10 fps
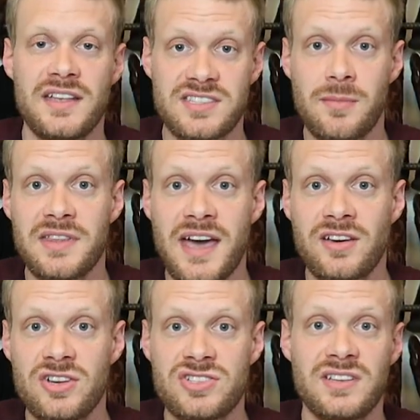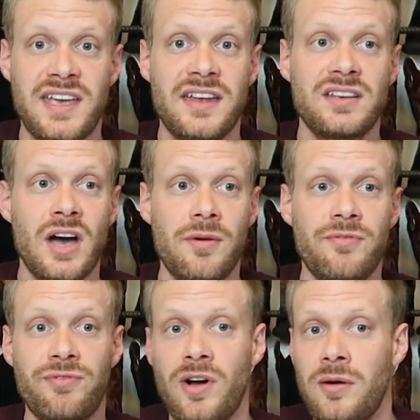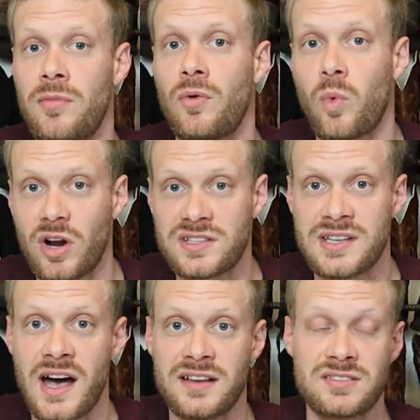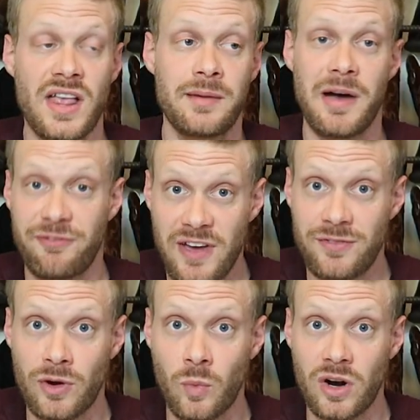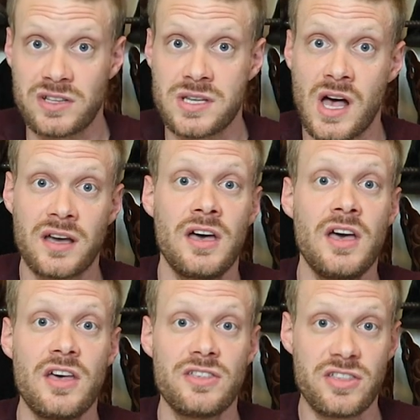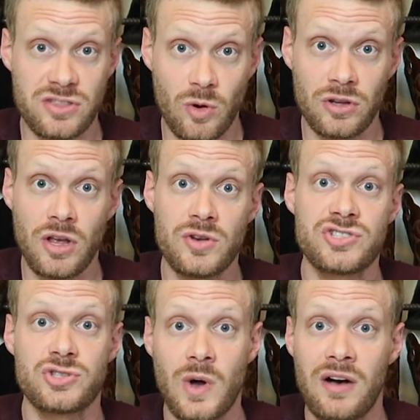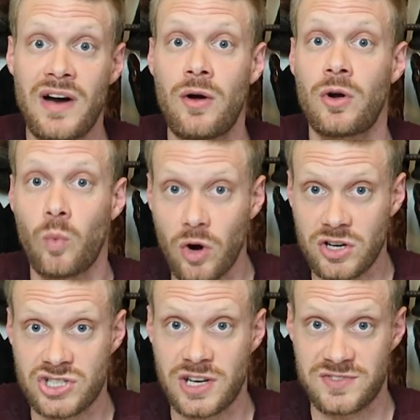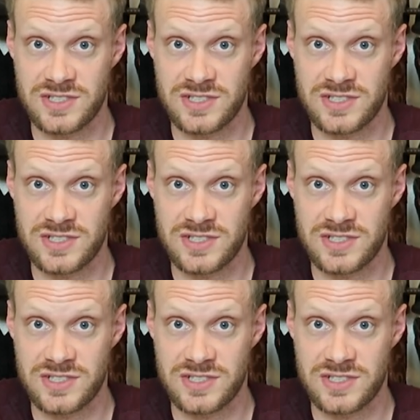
and some of that cushion can come from work socks, like my favorite work sock, the Thorlo's 12-hour work shift